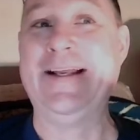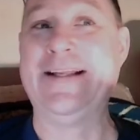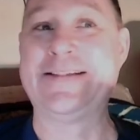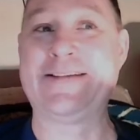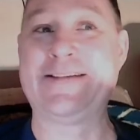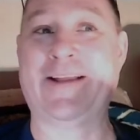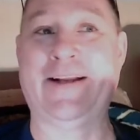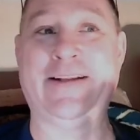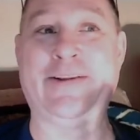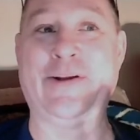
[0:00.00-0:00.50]

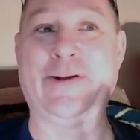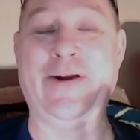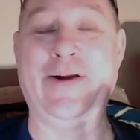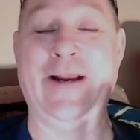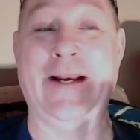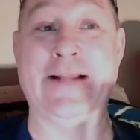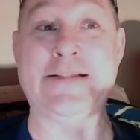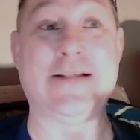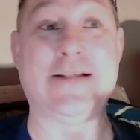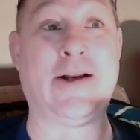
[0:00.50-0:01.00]
It's like there.
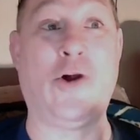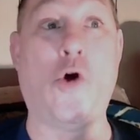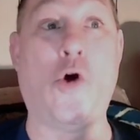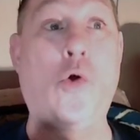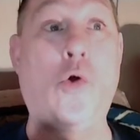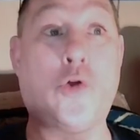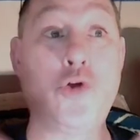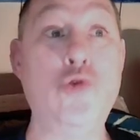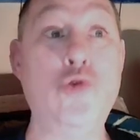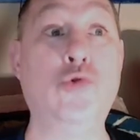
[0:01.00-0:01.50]
It isn't a
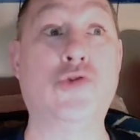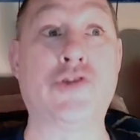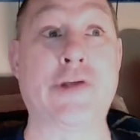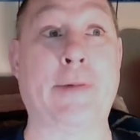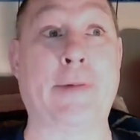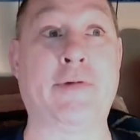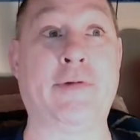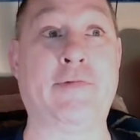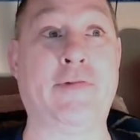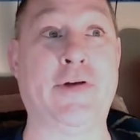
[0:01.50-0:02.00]
whole huge
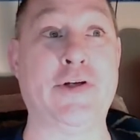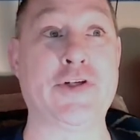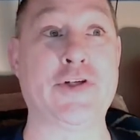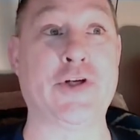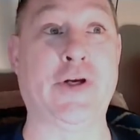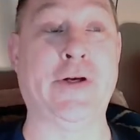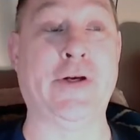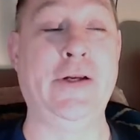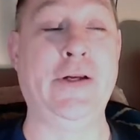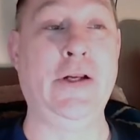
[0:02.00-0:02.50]

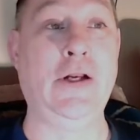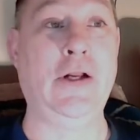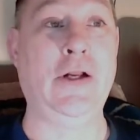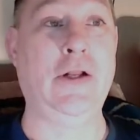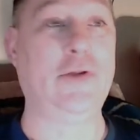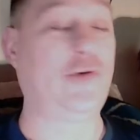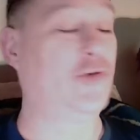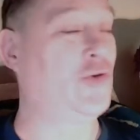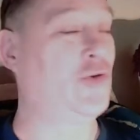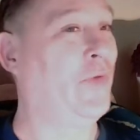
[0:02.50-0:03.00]
subdivision.
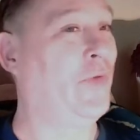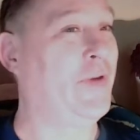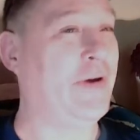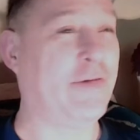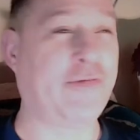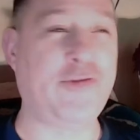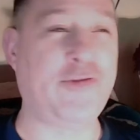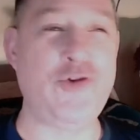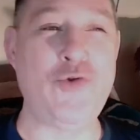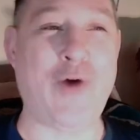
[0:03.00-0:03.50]
There's only
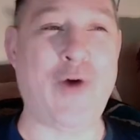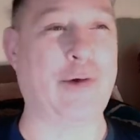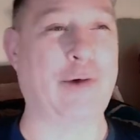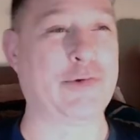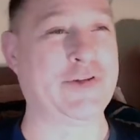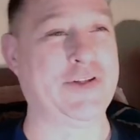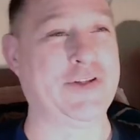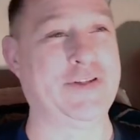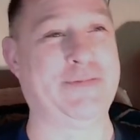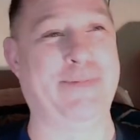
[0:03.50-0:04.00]
a few
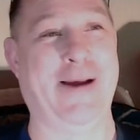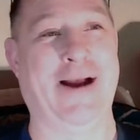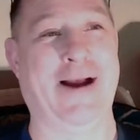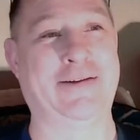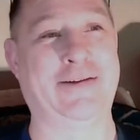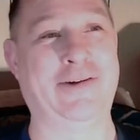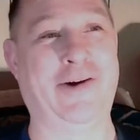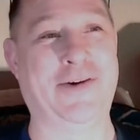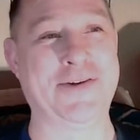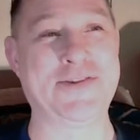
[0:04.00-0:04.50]
houses
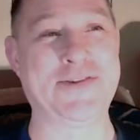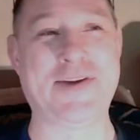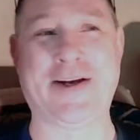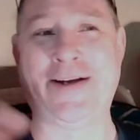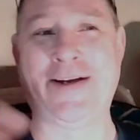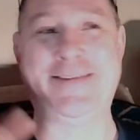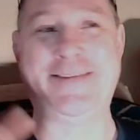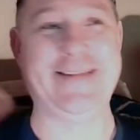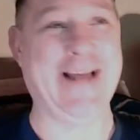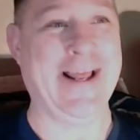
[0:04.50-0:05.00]
back there. It's
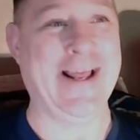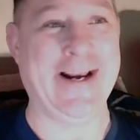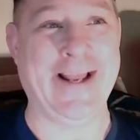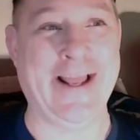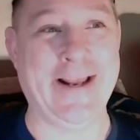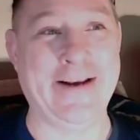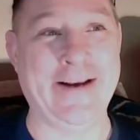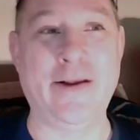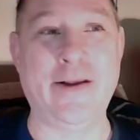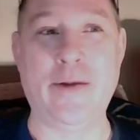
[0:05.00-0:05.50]
like a dead
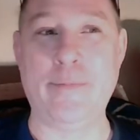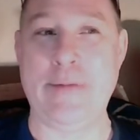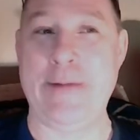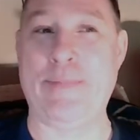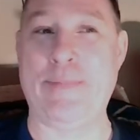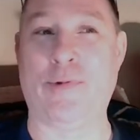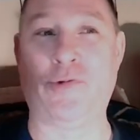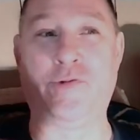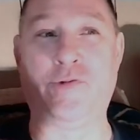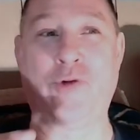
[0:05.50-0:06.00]
end.
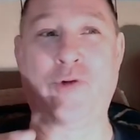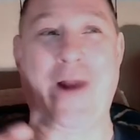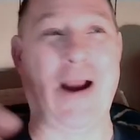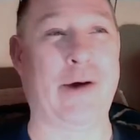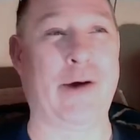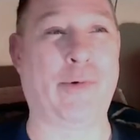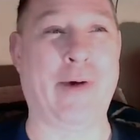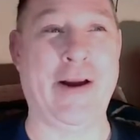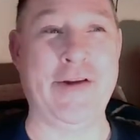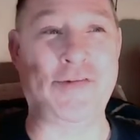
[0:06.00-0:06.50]
People
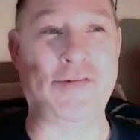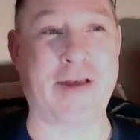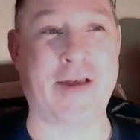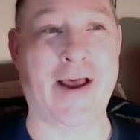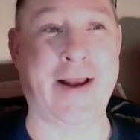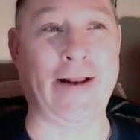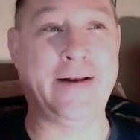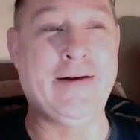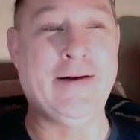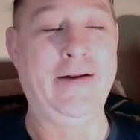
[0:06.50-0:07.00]
drag race
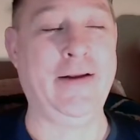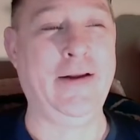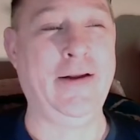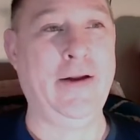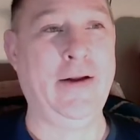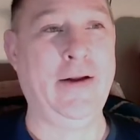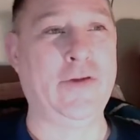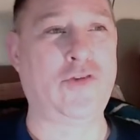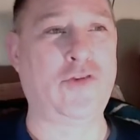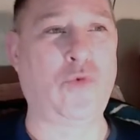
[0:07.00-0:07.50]
on it.
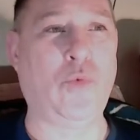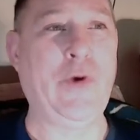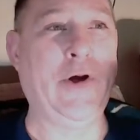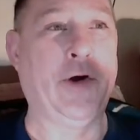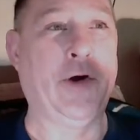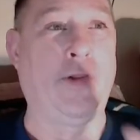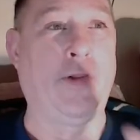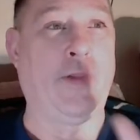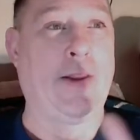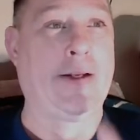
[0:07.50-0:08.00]
It's
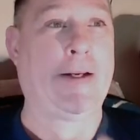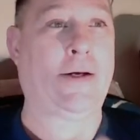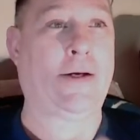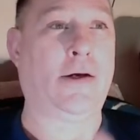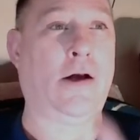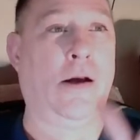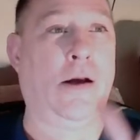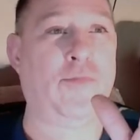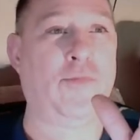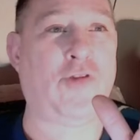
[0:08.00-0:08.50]
weird. It like
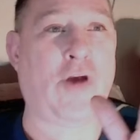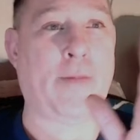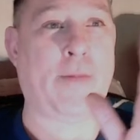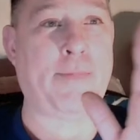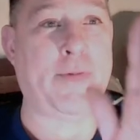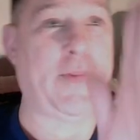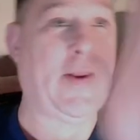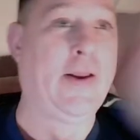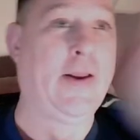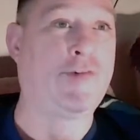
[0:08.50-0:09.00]
it comes
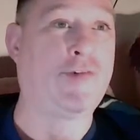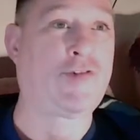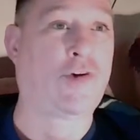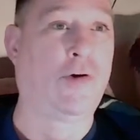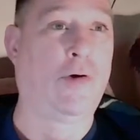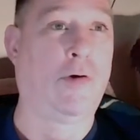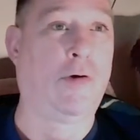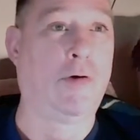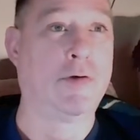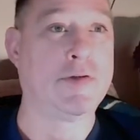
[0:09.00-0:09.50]
up and then it
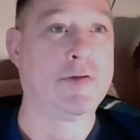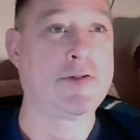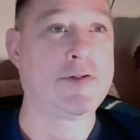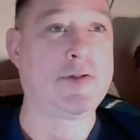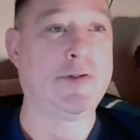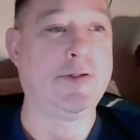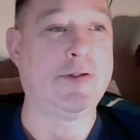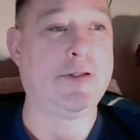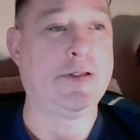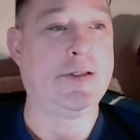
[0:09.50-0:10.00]

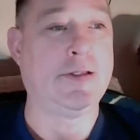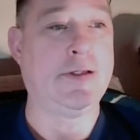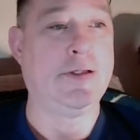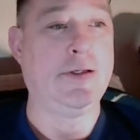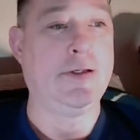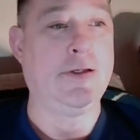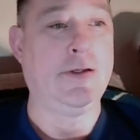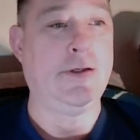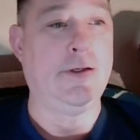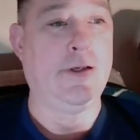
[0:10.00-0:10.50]
turns
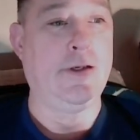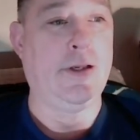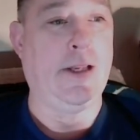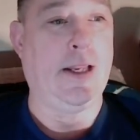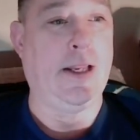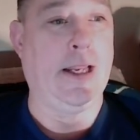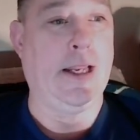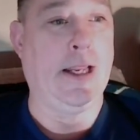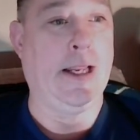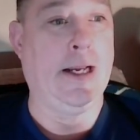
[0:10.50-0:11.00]

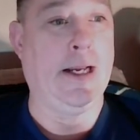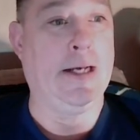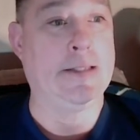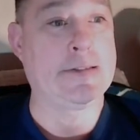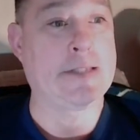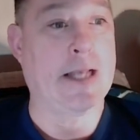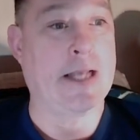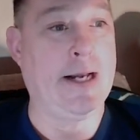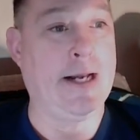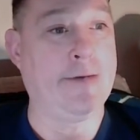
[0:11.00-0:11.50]
and
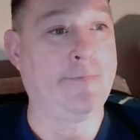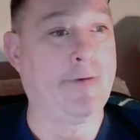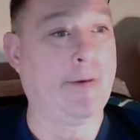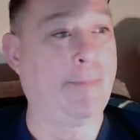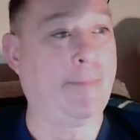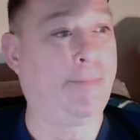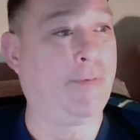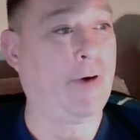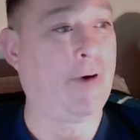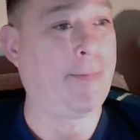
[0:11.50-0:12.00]
it's kind of
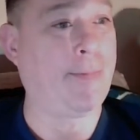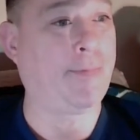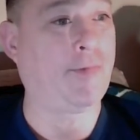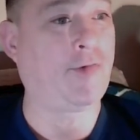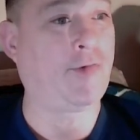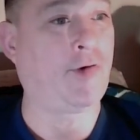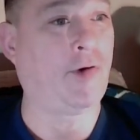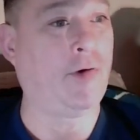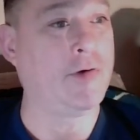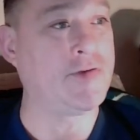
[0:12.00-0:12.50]
an
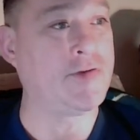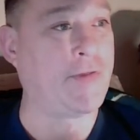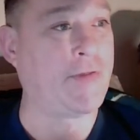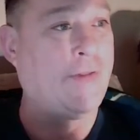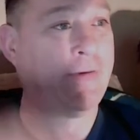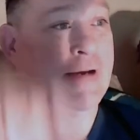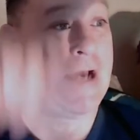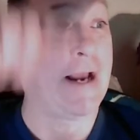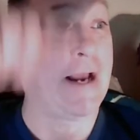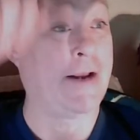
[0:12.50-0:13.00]
abrupt turn, so
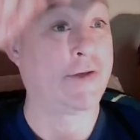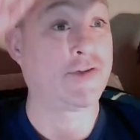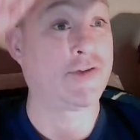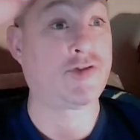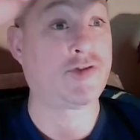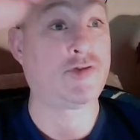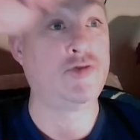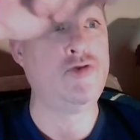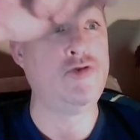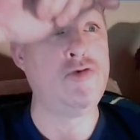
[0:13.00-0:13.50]
they got a
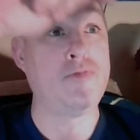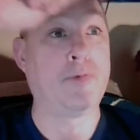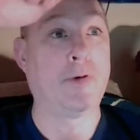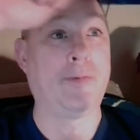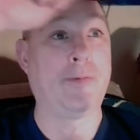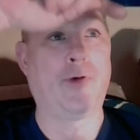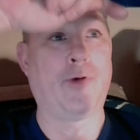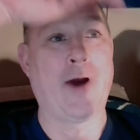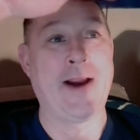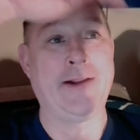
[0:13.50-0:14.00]

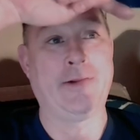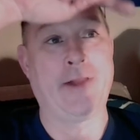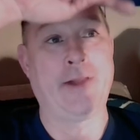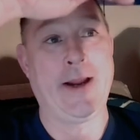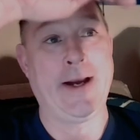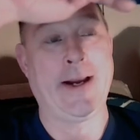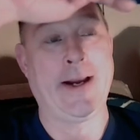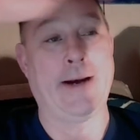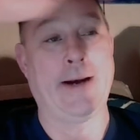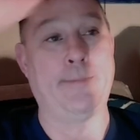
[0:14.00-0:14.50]
super bright
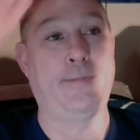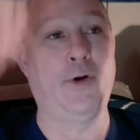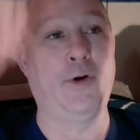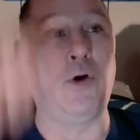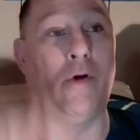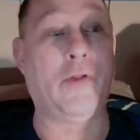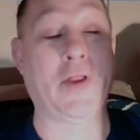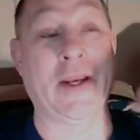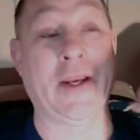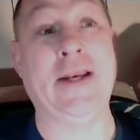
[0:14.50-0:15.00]
light on a
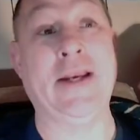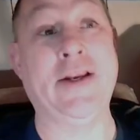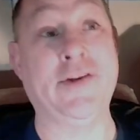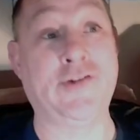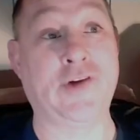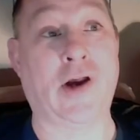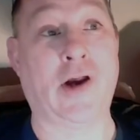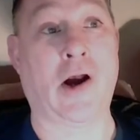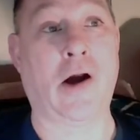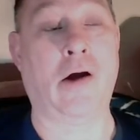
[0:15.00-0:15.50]
pole in
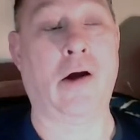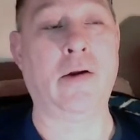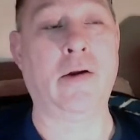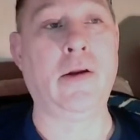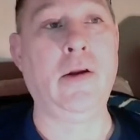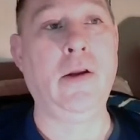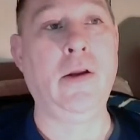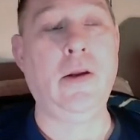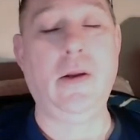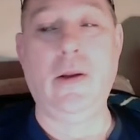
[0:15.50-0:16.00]
his yard.
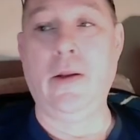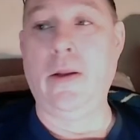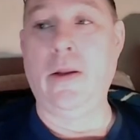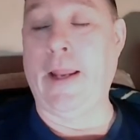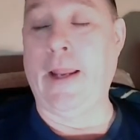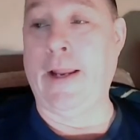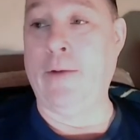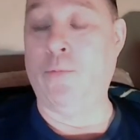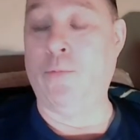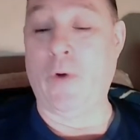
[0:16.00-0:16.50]

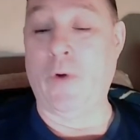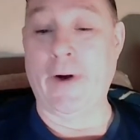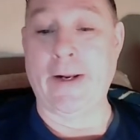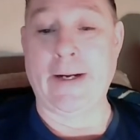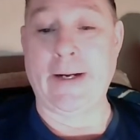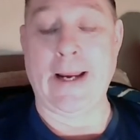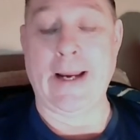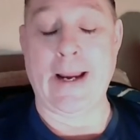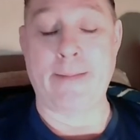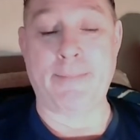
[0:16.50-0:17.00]
And what
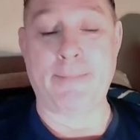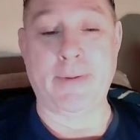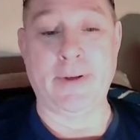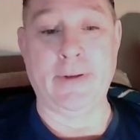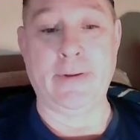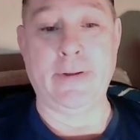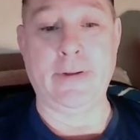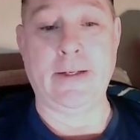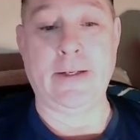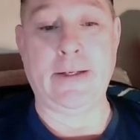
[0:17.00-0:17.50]
had
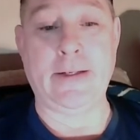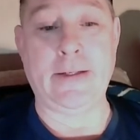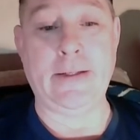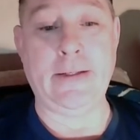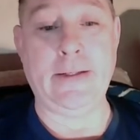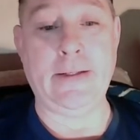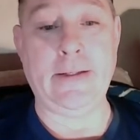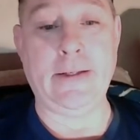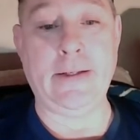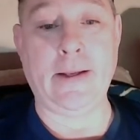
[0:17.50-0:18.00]
happened,
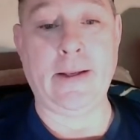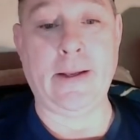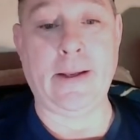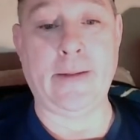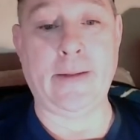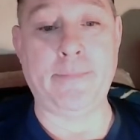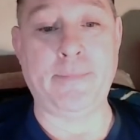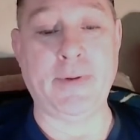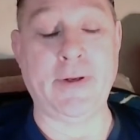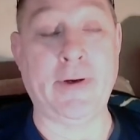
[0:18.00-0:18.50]
he
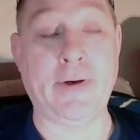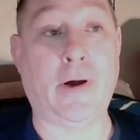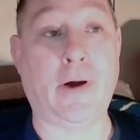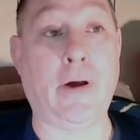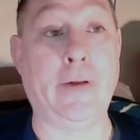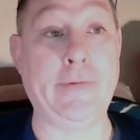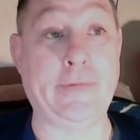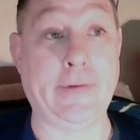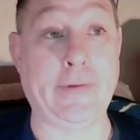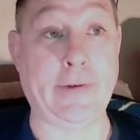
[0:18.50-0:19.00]
had been
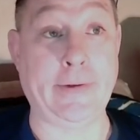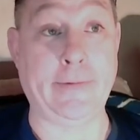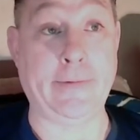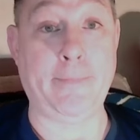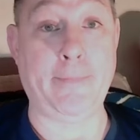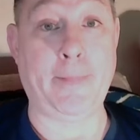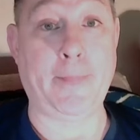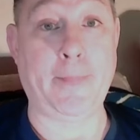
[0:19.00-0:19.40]
hunting.